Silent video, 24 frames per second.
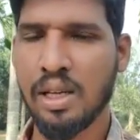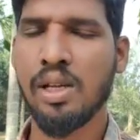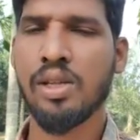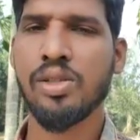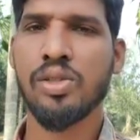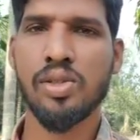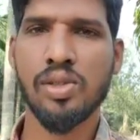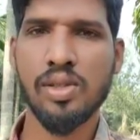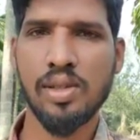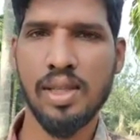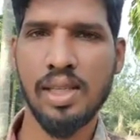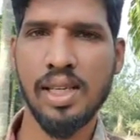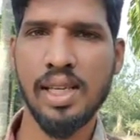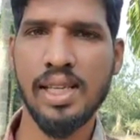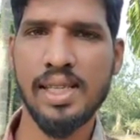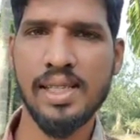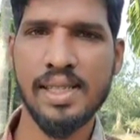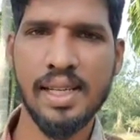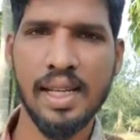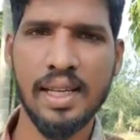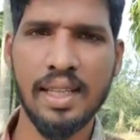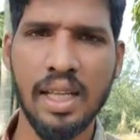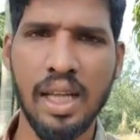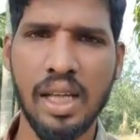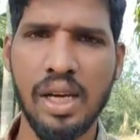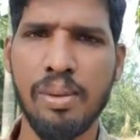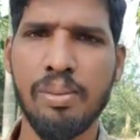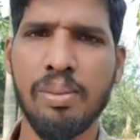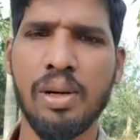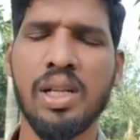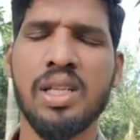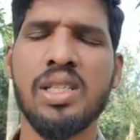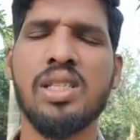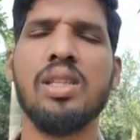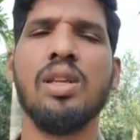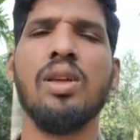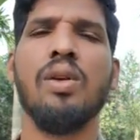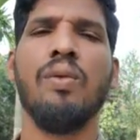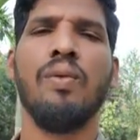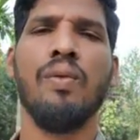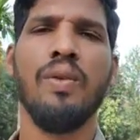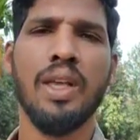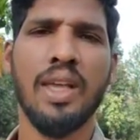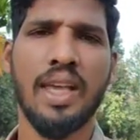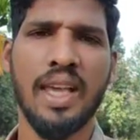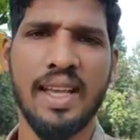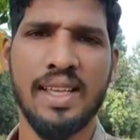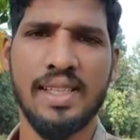So these are the animals
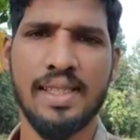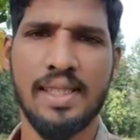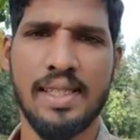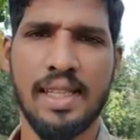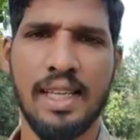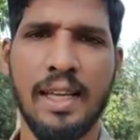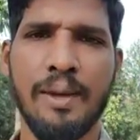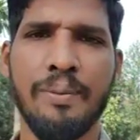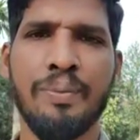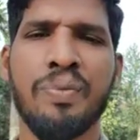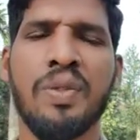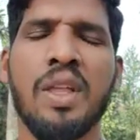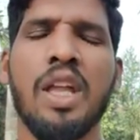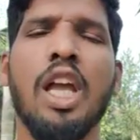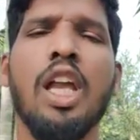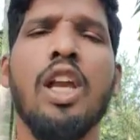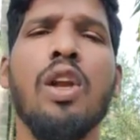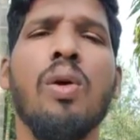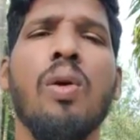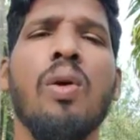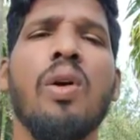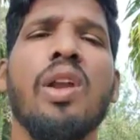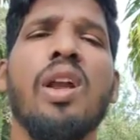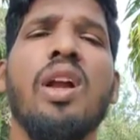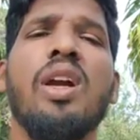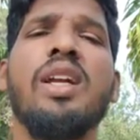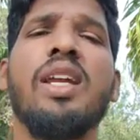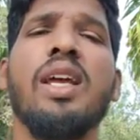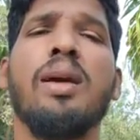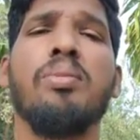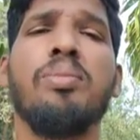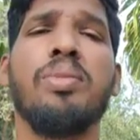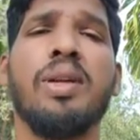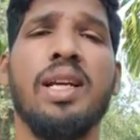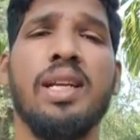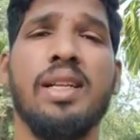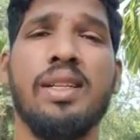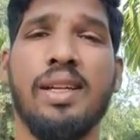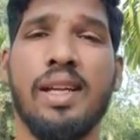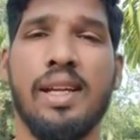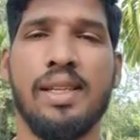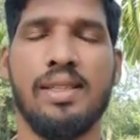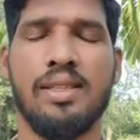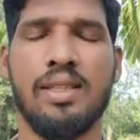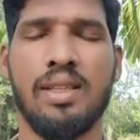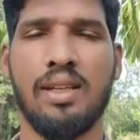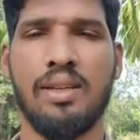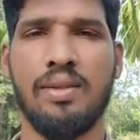we can see in overall temperate
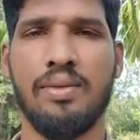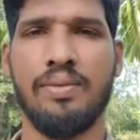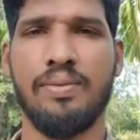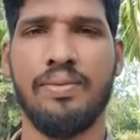grassland.